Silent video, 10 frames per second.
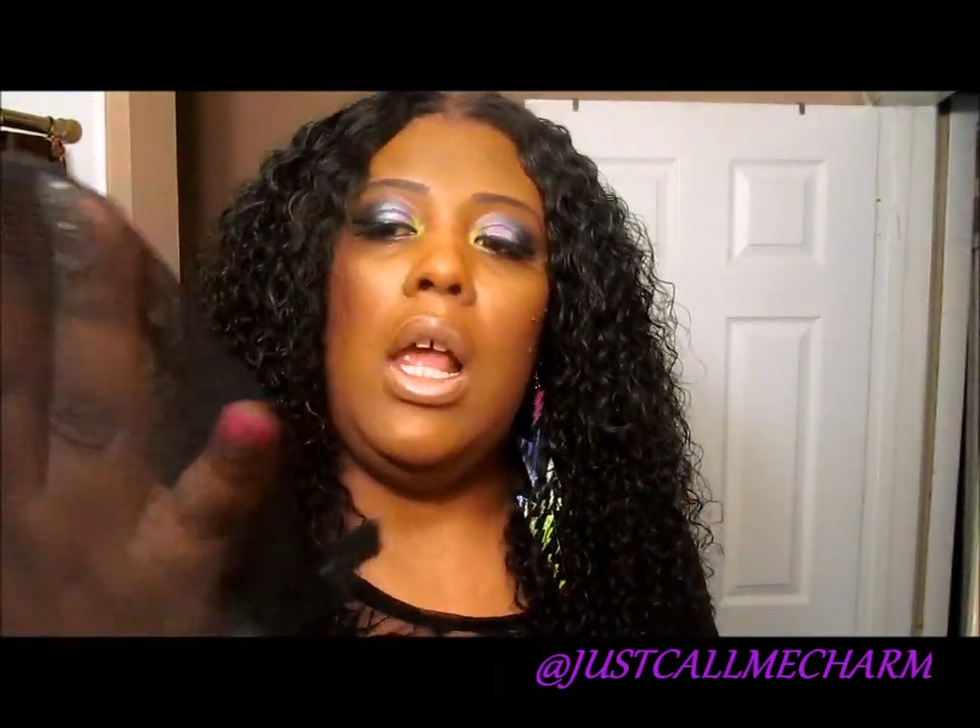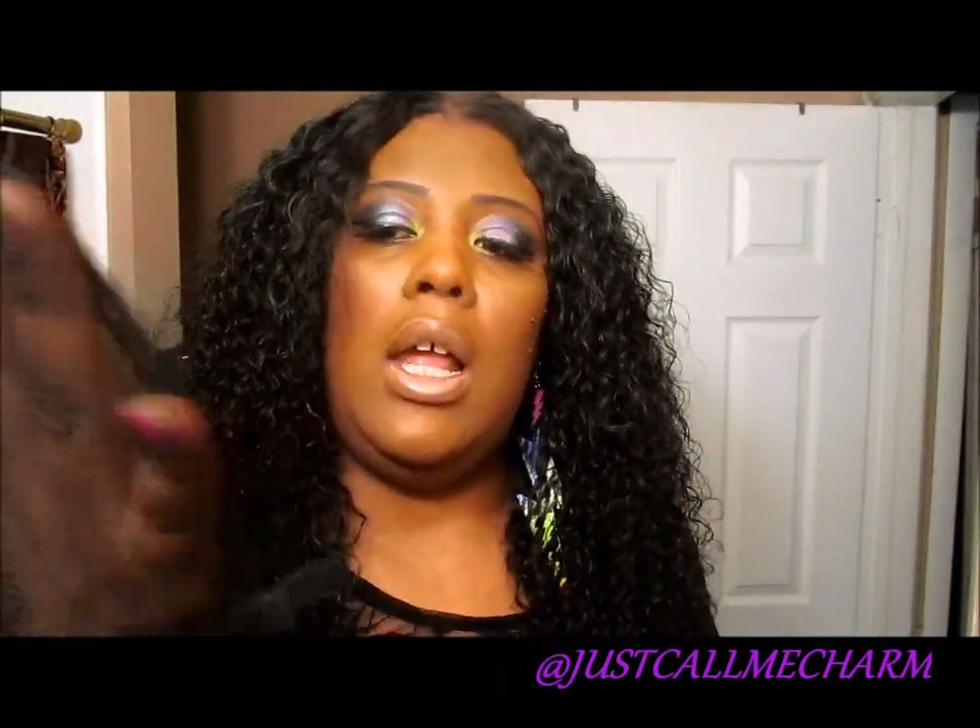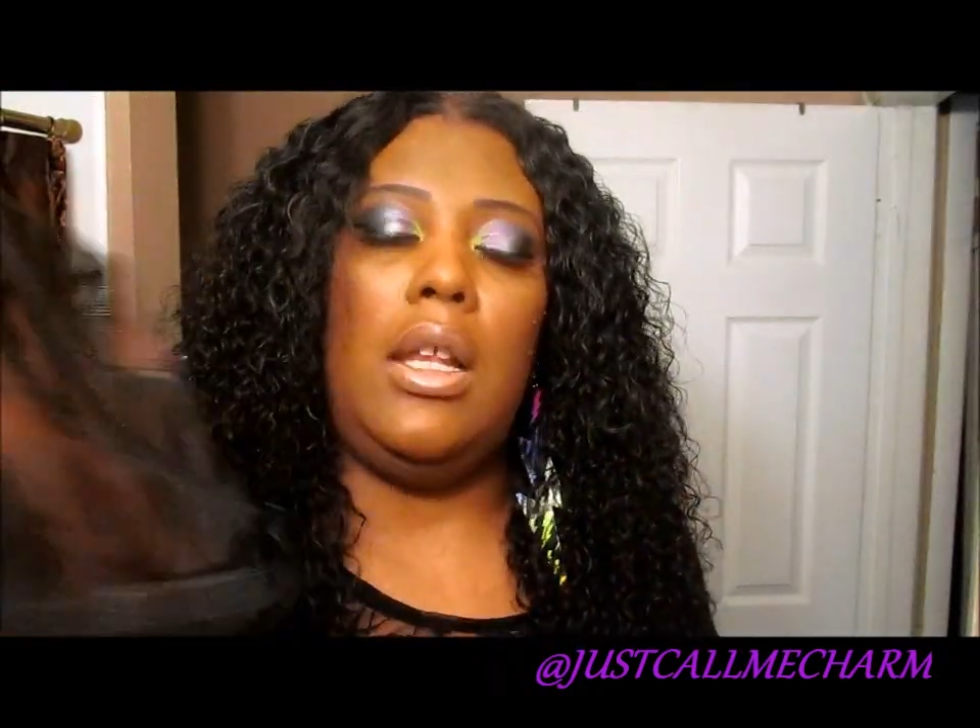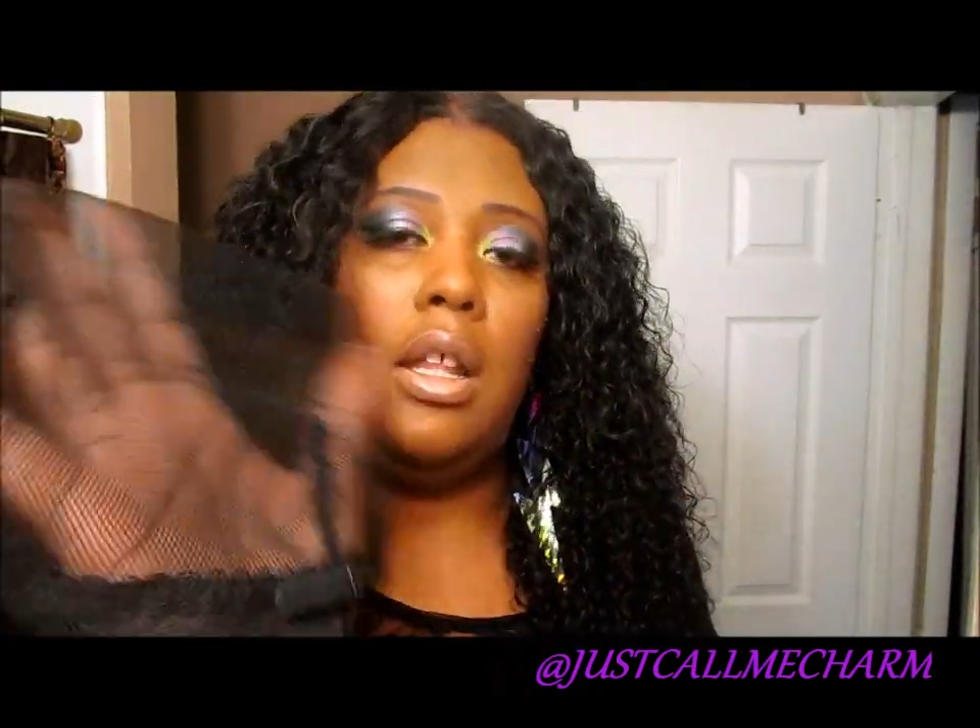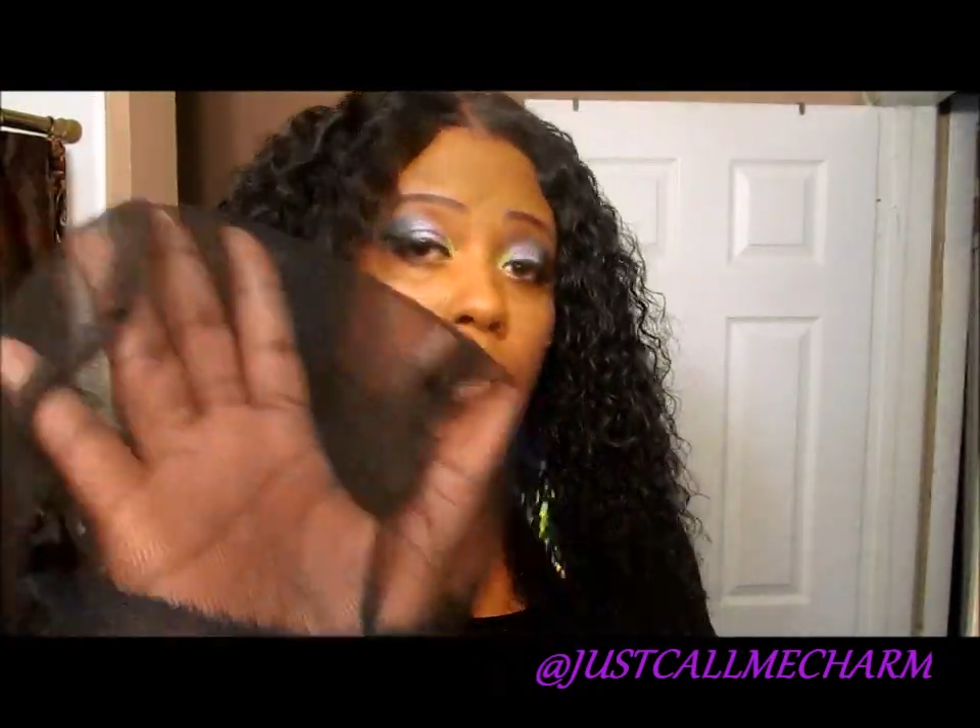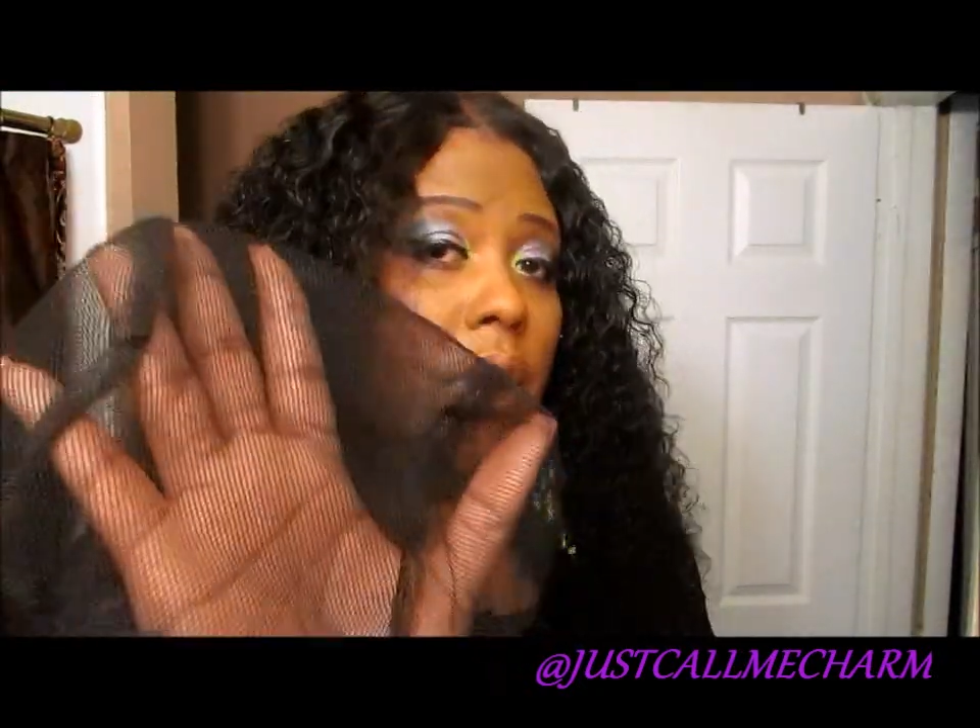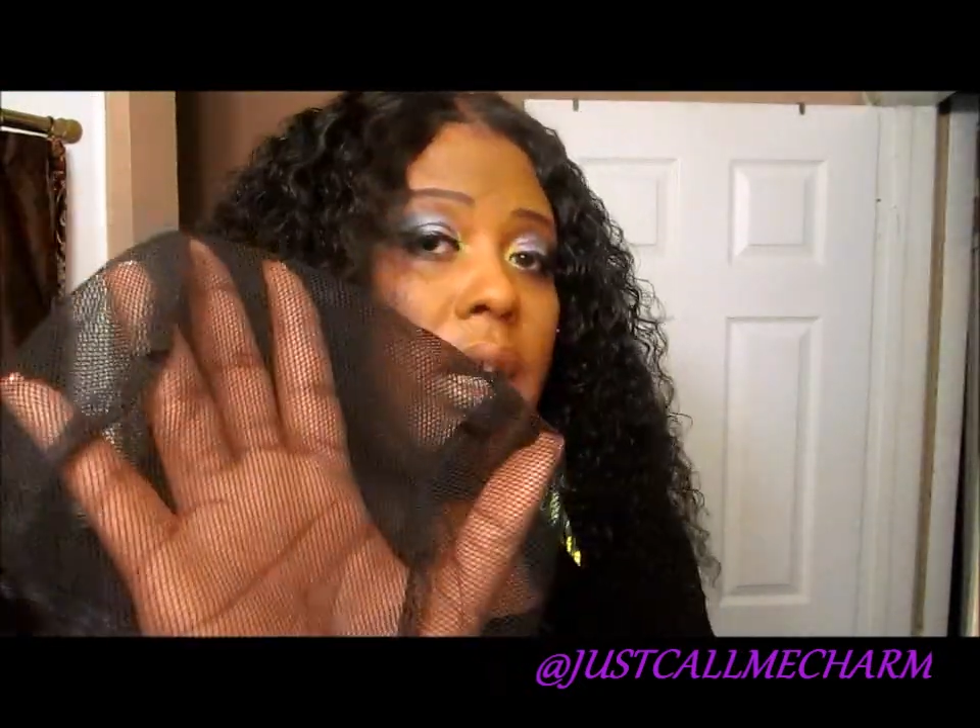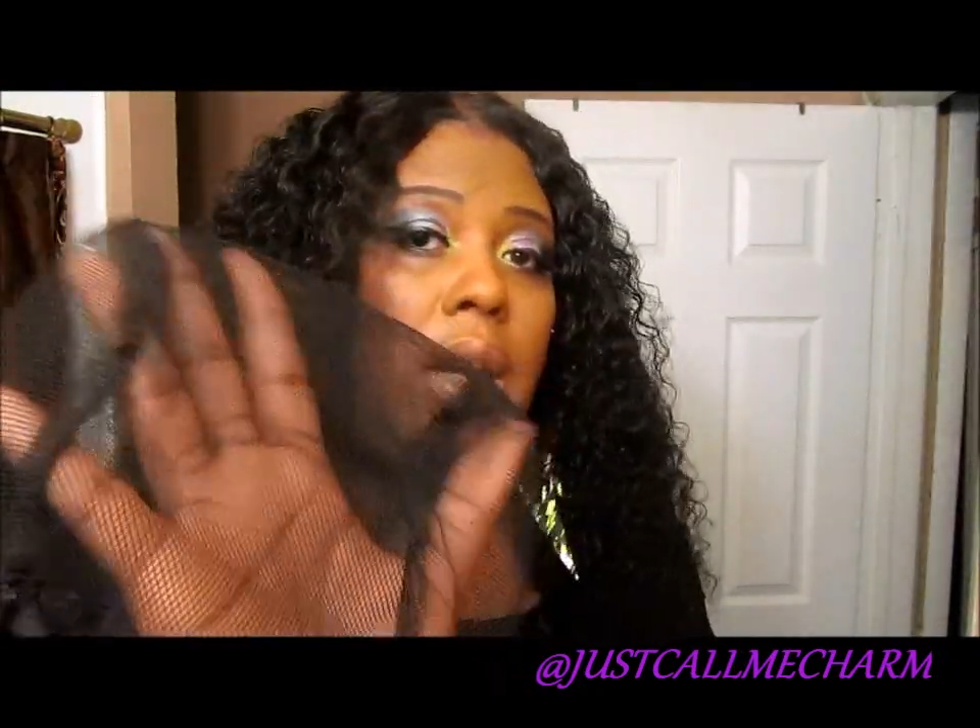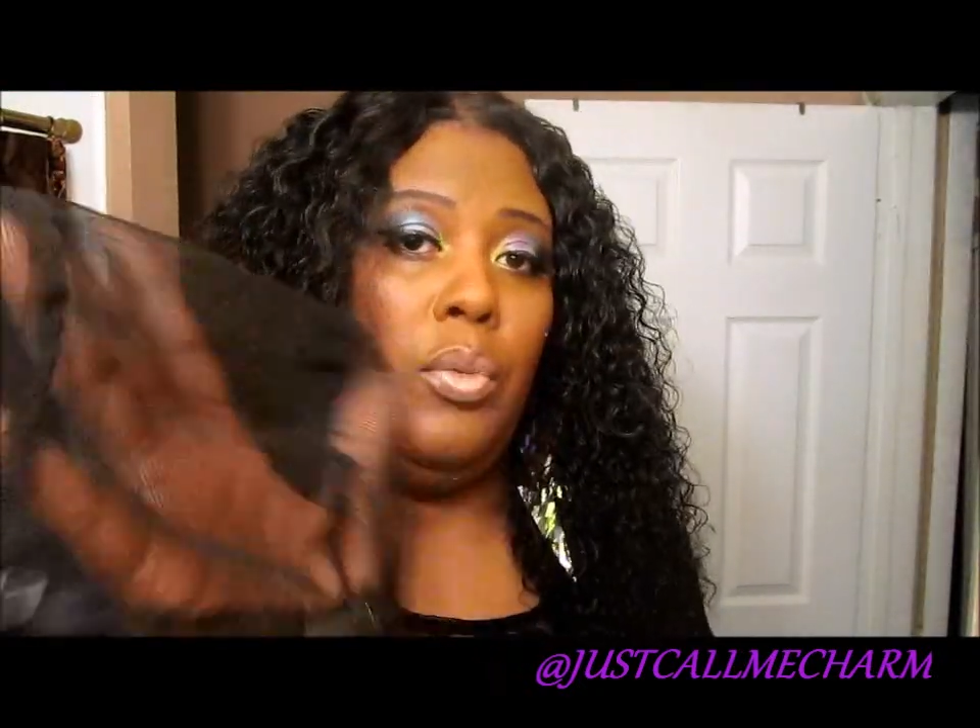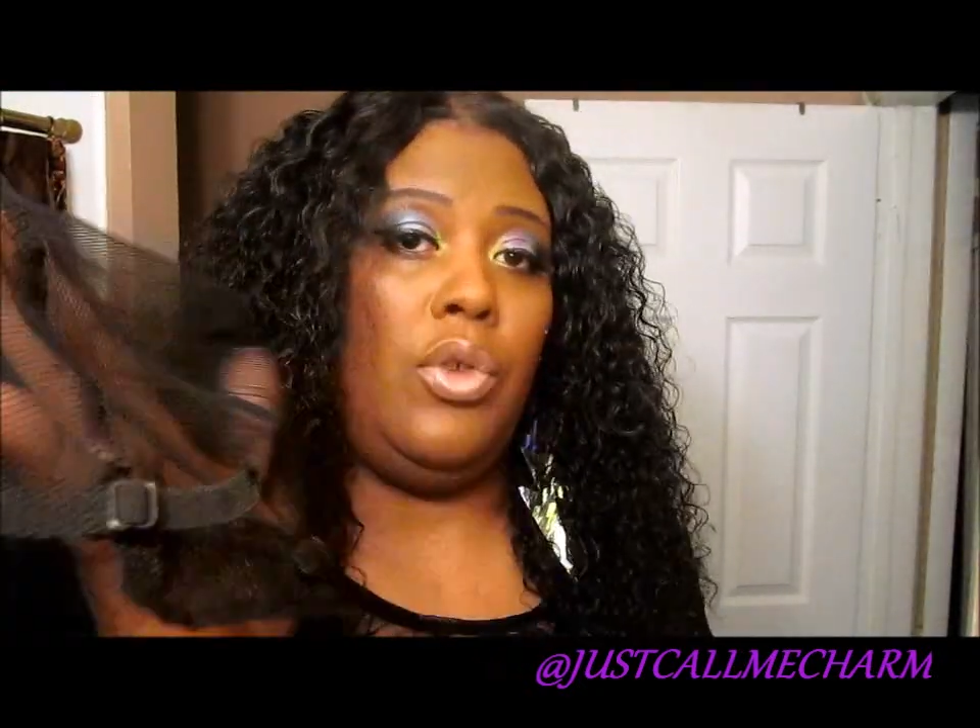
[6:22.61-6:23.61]
it
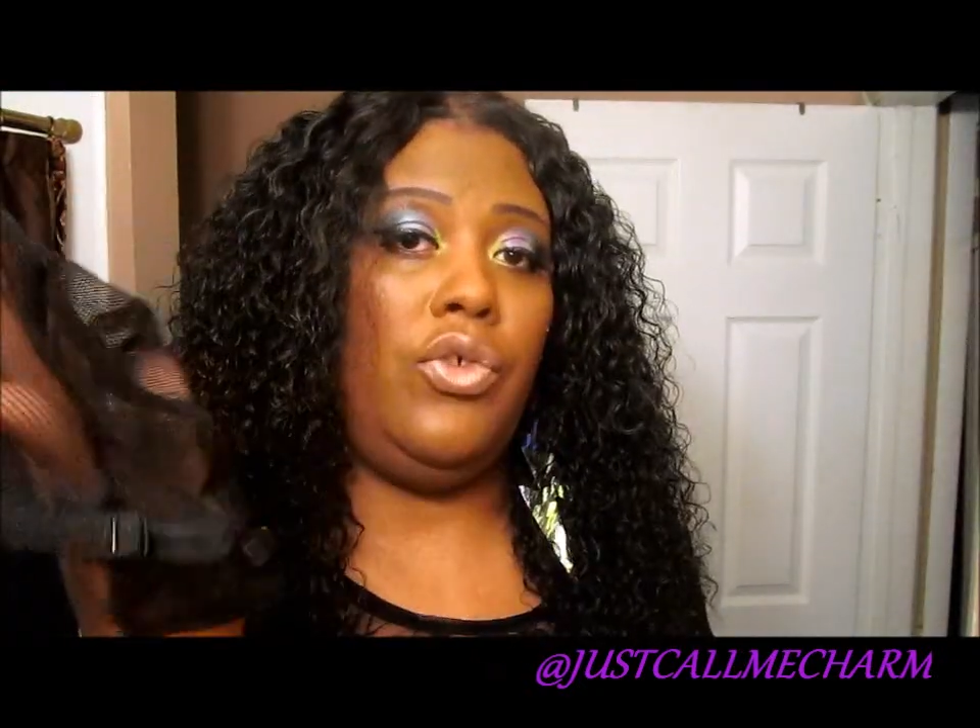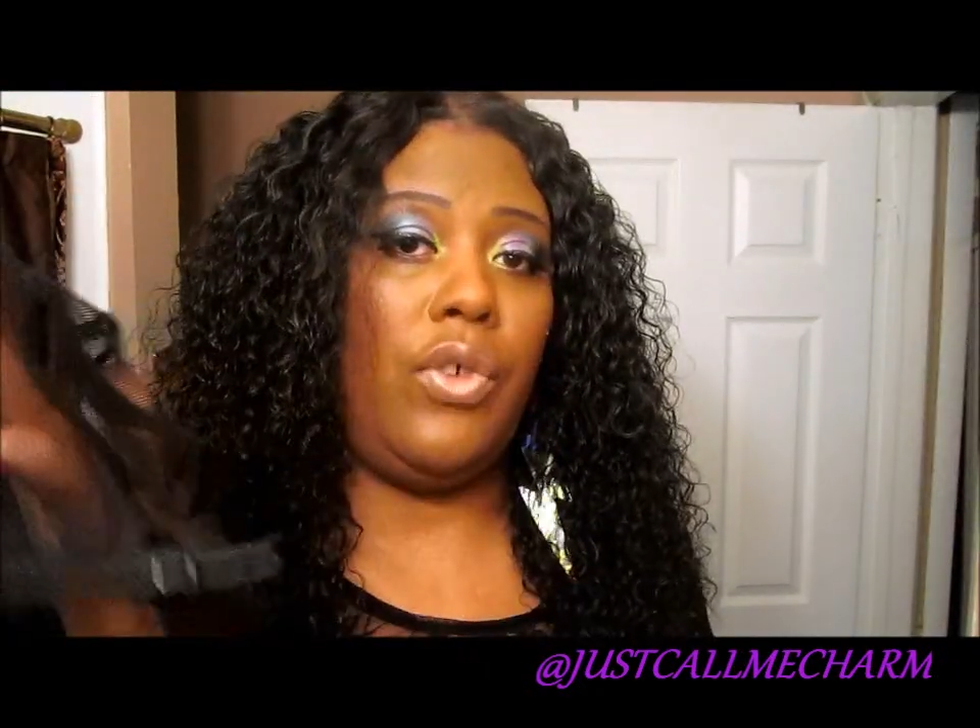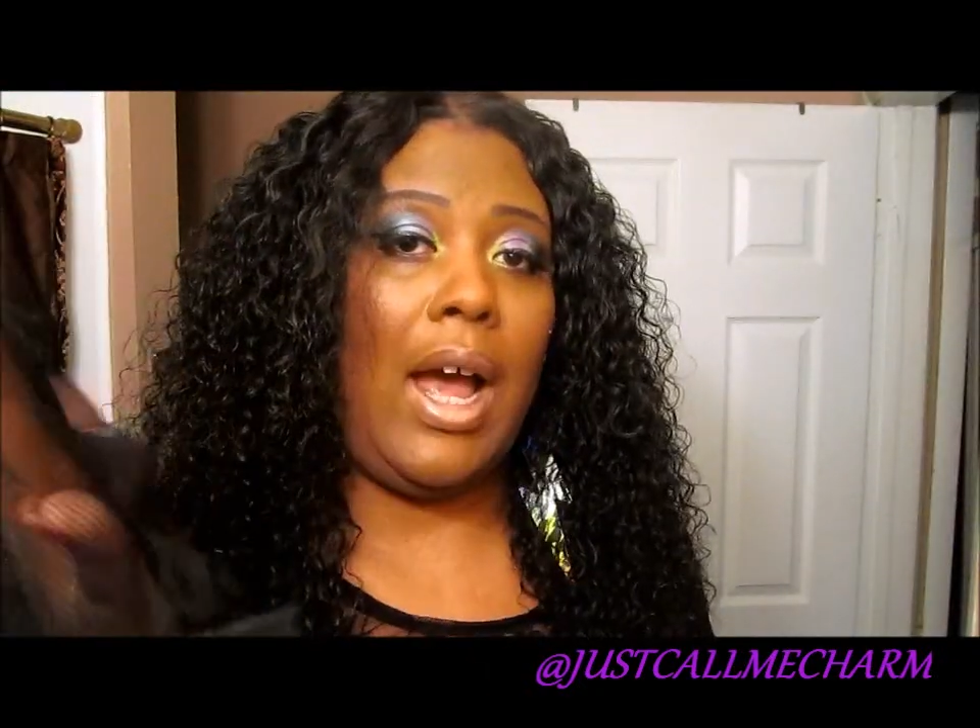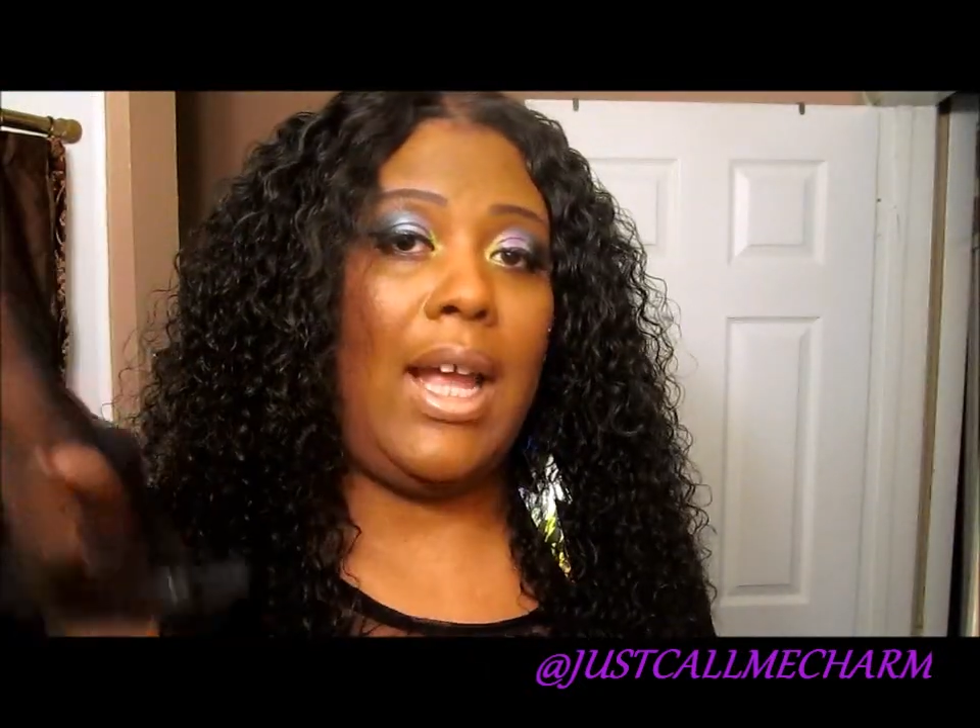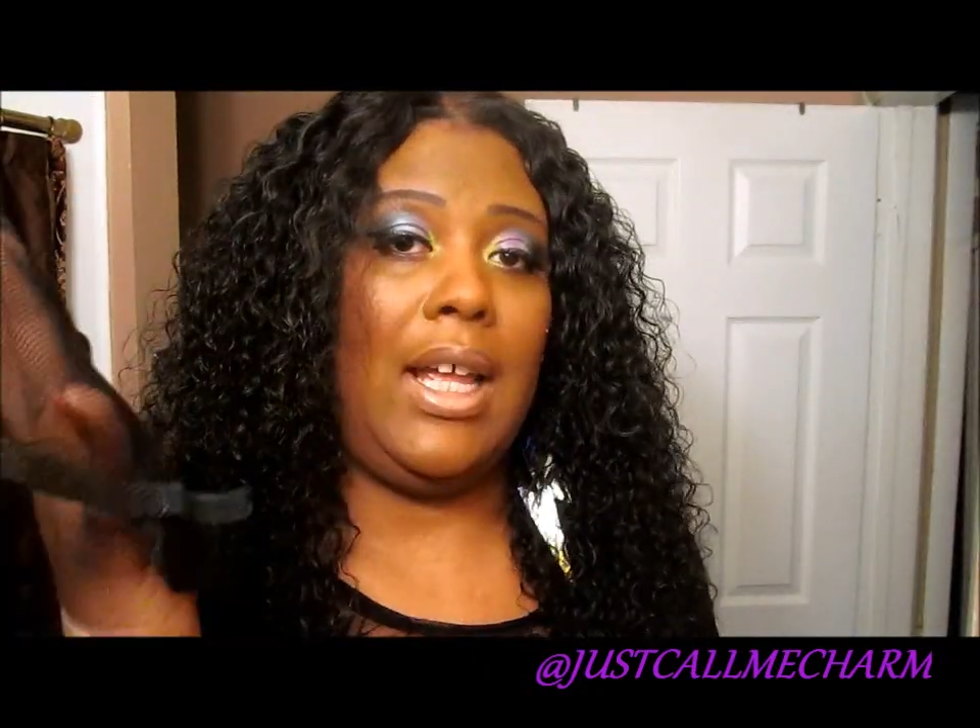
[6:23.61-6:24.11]
literally will dry